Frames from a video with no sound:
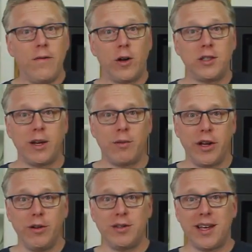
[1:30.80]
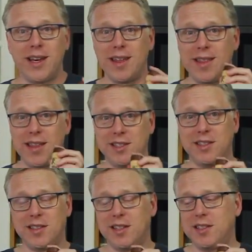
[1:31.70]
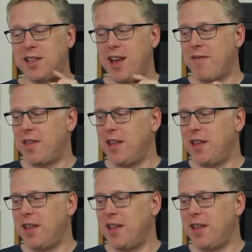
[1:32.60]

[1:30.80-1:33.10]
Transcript: First thing we're using, this is the stuff.